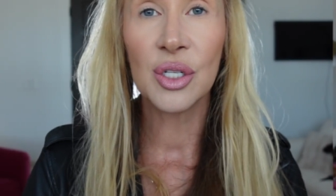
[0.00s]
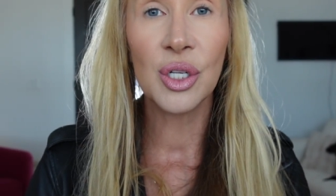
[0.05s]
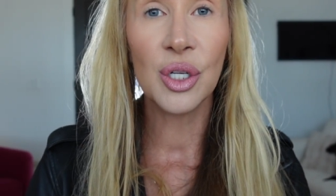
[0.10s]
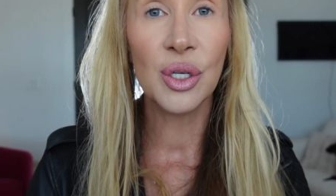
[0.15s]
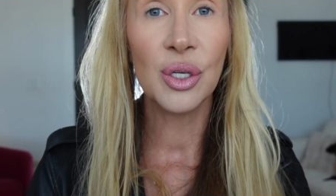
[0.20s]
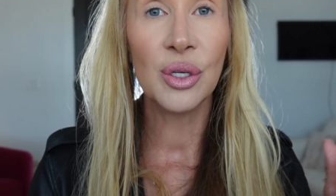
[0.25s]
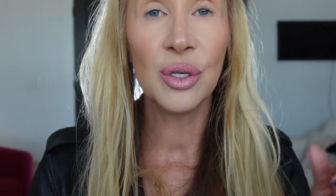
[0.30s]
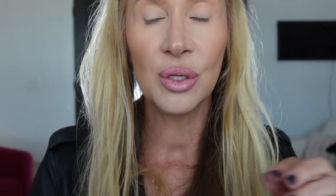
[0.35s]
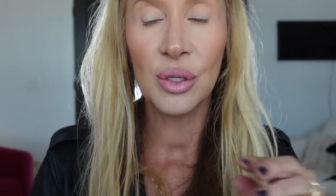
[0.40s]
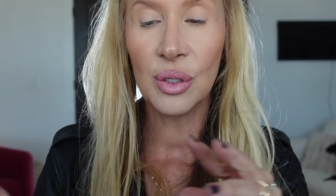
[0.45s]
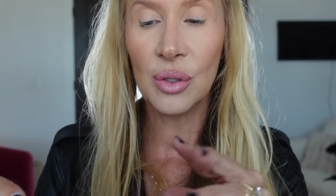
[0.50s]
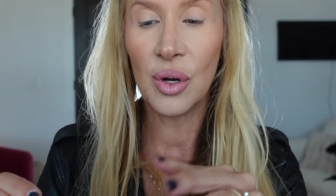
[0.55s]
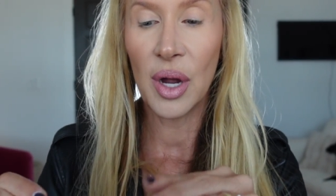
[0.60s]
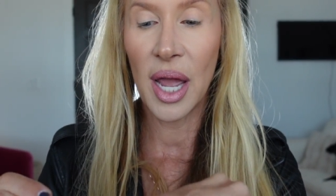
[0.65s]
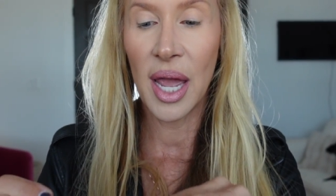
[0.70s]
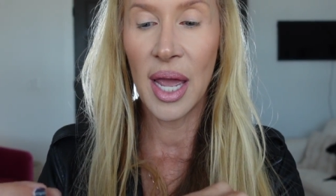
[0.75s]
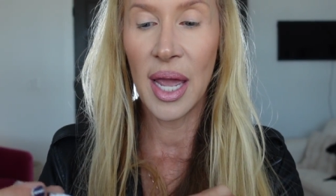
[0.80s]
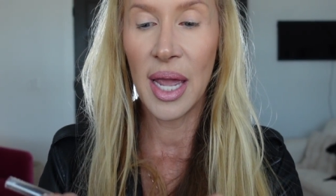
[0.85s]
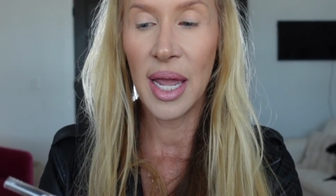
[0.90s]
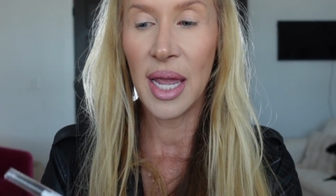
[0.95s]
do
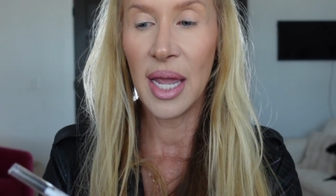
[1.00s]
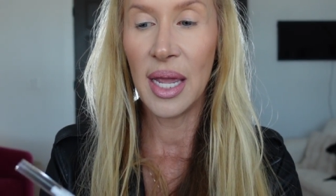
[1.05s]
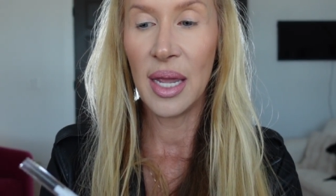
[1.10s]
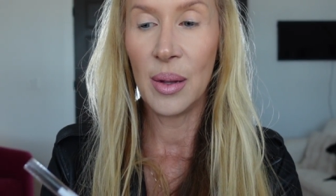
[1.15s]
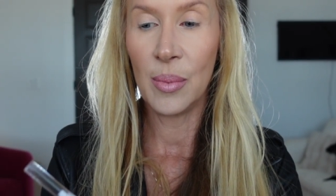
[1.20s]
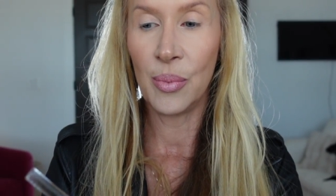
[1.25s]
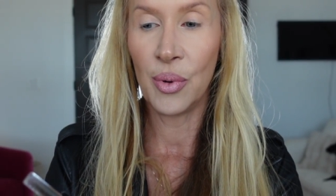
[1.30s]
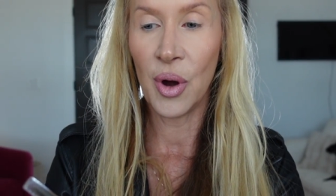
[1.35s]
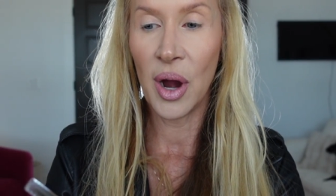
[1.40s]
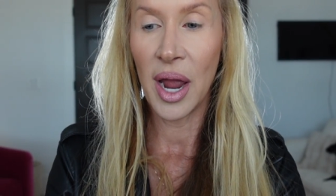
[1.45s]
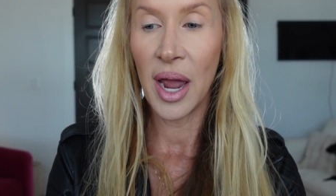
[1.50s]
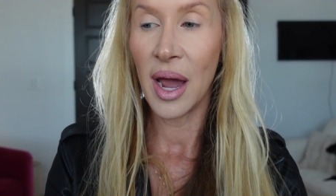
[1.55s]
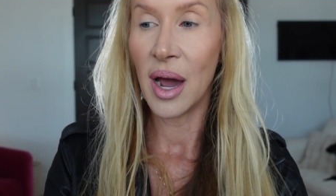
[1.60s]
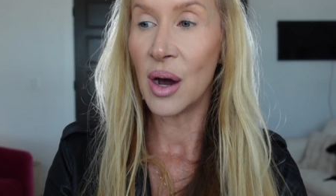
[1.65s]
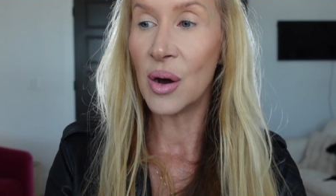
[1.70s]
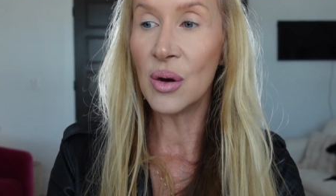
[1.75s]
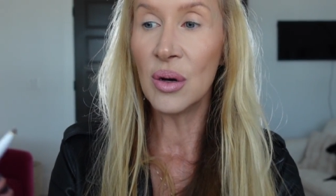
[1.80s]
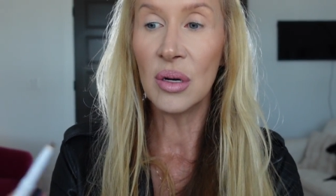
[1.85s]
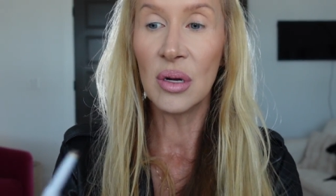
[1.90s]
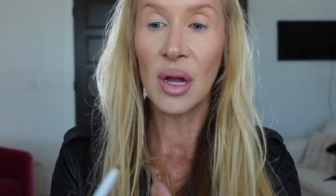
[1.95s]
a
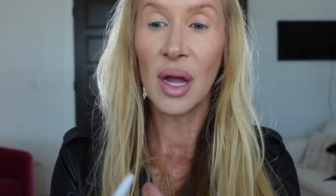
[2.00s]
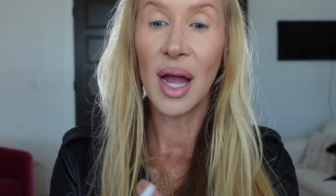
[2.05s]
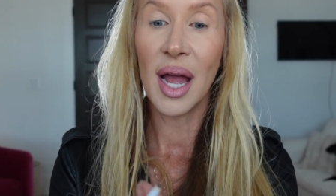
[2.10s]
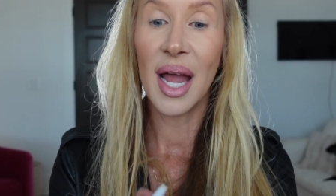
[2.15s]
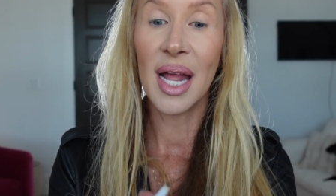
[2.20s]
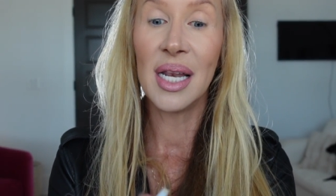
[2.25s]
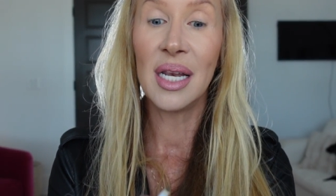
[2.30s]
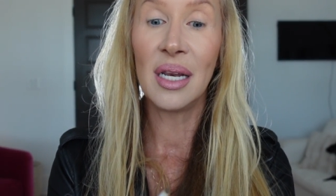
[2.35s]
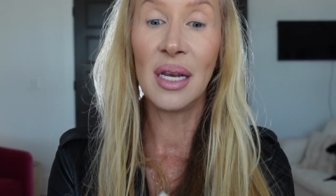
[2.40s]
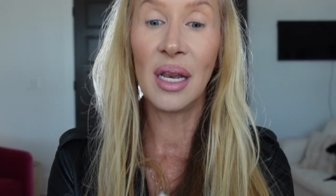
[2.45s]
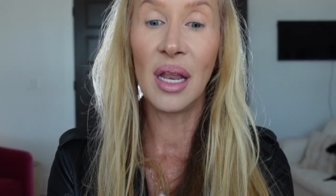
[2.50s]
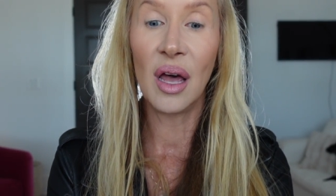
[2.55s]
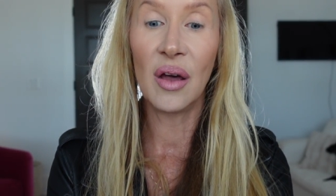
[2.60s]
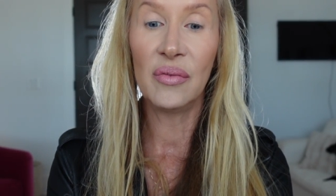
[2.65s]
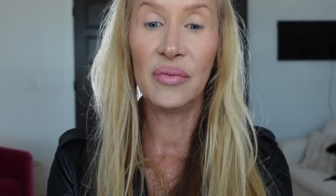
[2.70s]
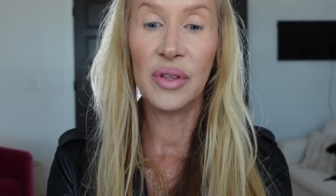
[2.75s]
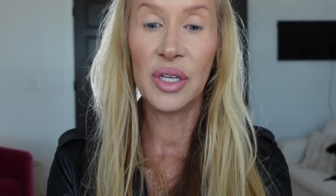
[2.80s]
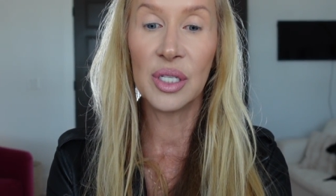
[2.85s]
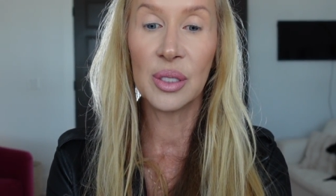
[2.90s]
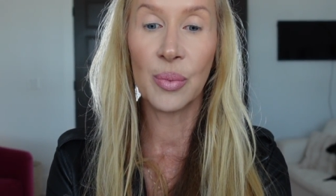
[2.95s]
brow. I
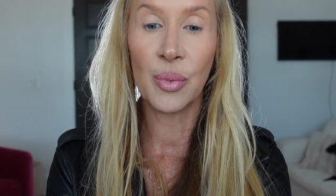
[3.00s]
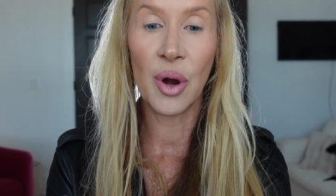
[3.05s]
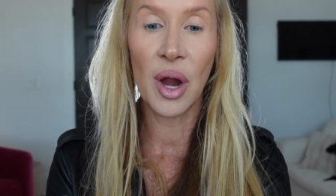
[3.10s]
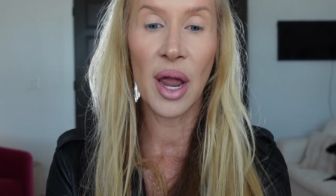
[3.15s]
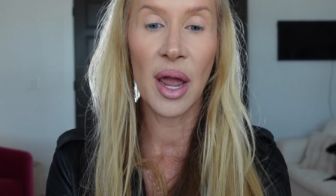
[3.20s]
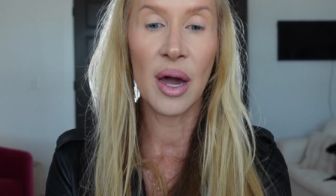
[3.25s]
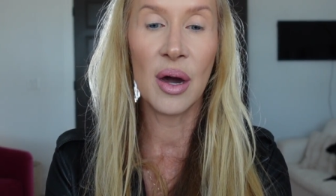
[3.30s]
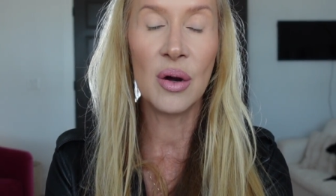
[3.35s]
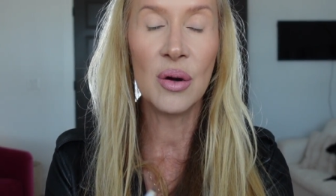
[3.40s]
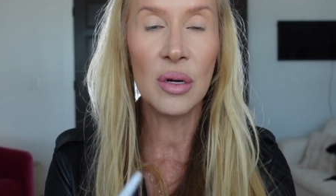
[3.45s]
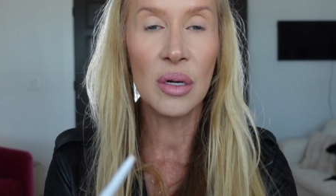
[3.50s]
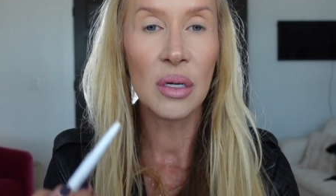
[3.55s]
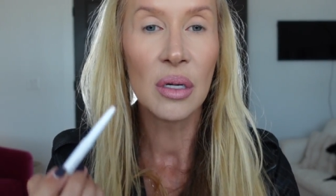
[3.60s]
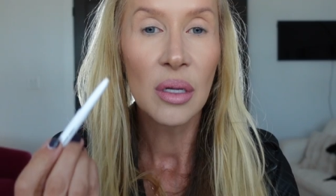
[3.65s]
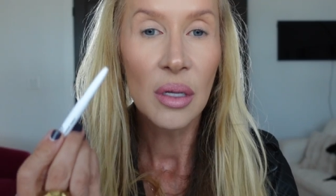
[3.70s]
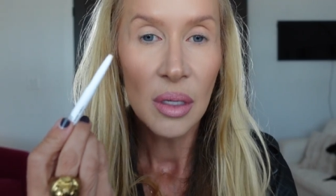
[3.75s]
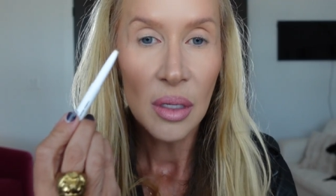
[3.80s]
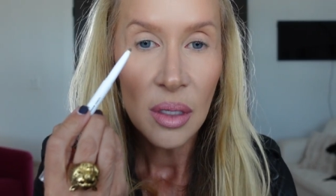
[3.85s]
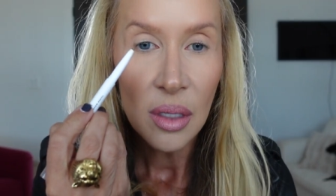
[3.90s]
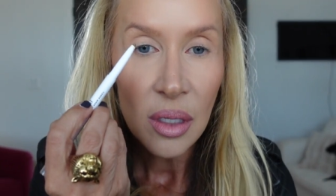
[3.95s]
love this brow
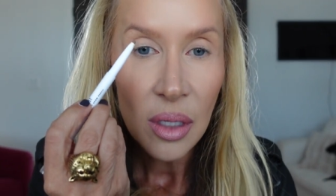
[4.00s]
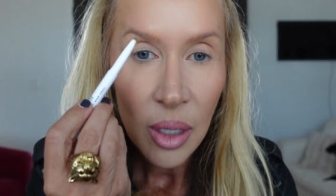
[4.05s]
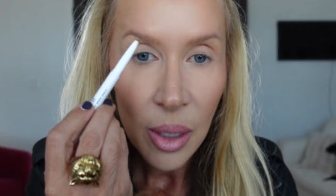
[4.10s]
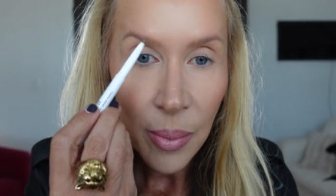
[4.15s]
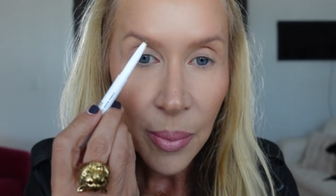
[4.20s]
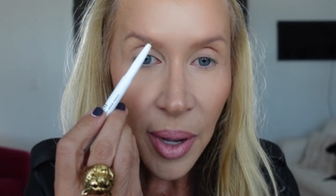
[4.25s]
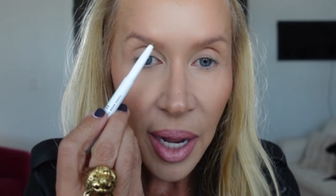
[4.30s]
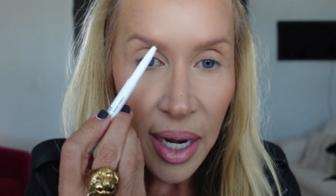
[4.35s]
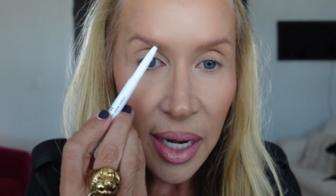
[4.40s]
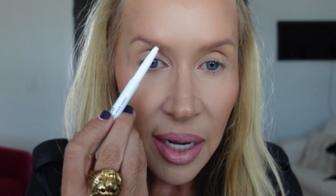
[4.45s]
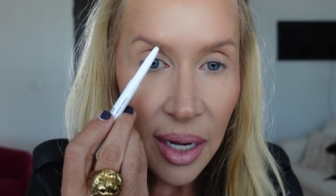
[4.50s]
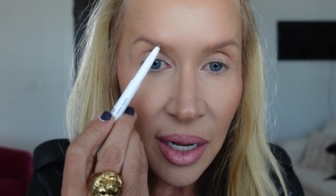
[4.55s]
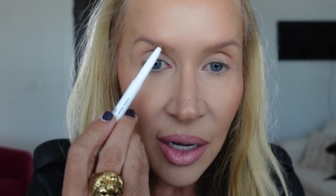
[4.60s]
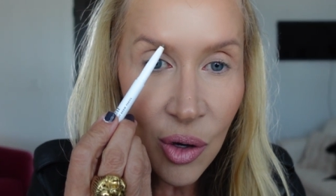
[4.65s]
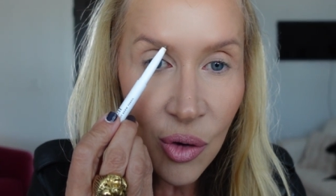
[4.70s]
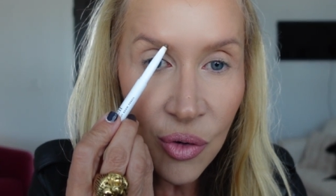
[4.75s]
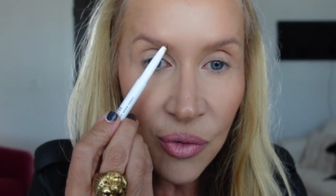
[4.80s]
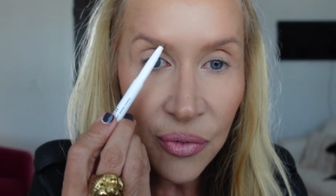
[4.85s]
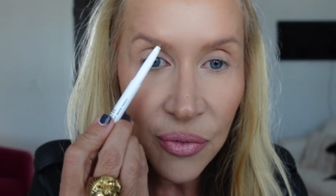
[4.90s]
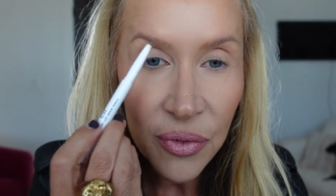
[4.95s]
by
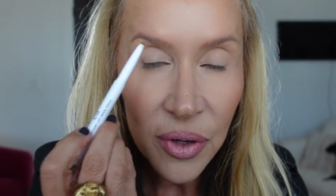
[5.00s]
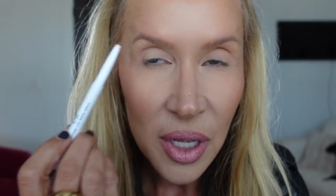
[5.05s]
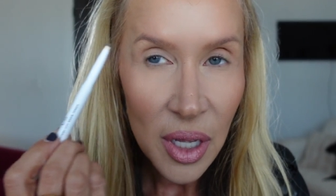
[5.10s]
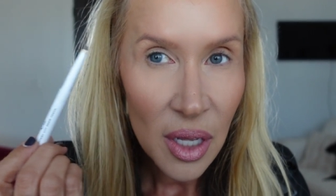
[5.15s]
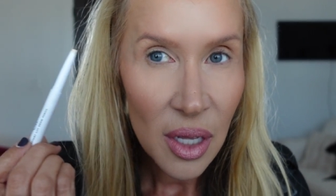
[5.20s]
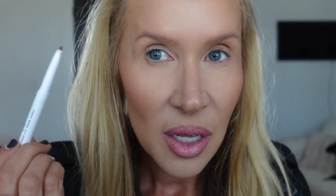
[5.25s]
e.l.f.